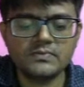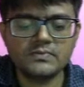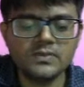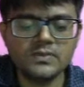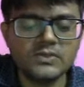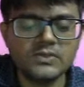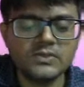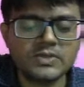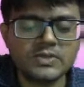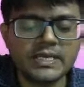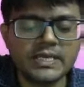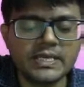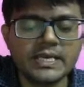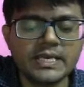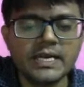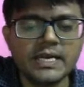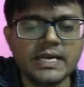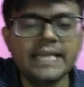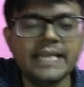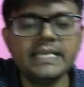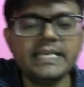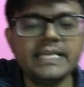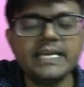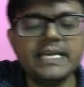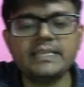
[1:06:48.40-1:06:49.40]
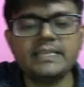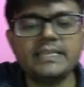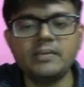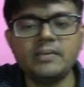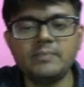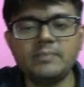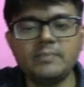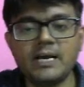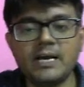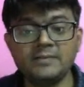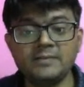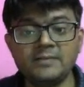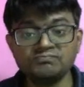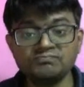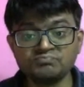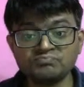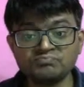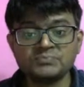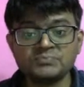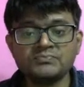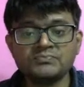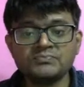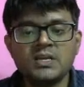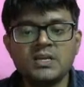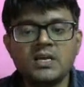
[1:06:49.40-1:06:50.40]
So idea enna theriyuma?
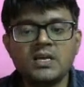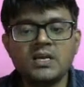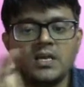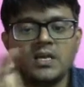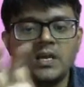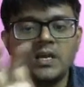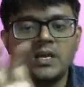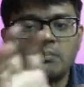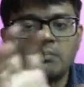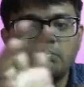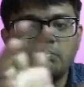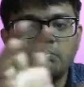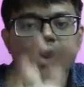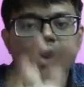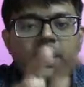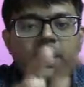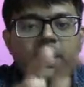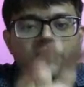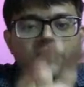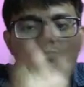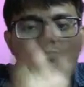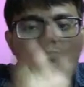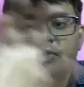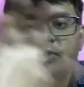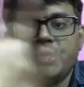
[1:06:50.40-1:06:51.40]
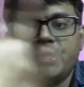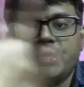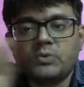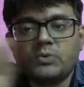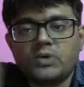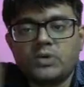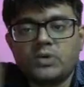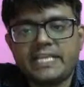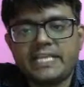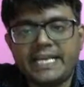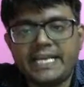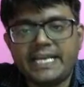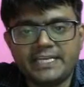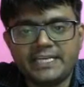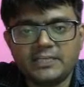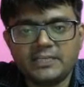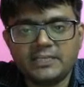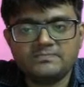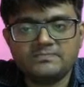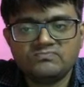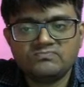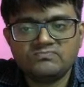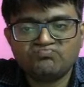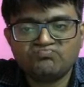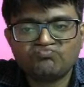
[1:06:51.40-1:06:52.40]
Boy is moving toward the right.
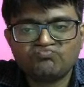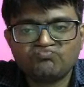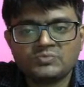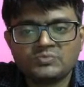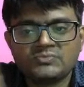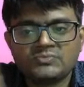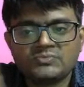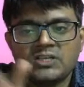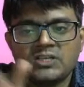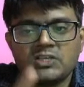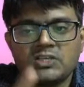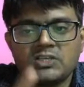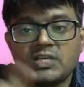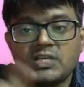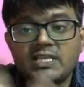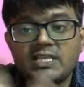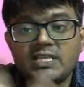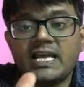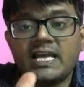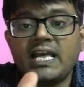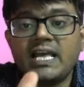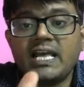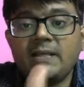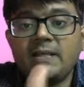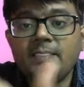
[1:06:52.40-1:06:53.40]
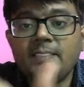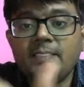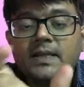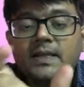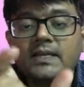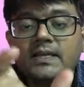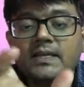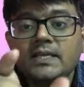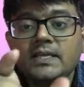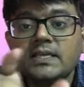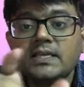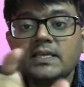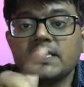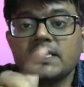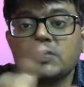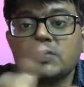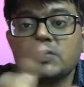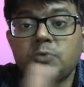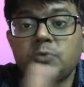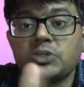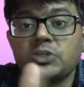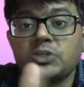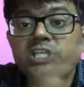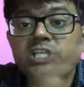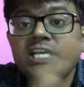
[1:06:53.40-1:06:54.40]
So adanala his
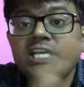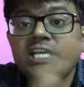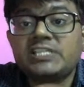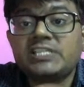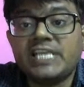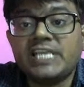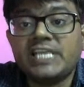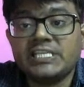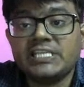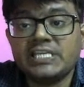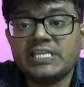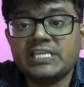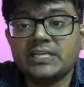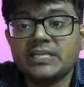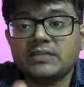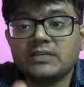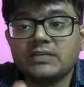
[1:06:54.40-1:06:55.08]
position is changing.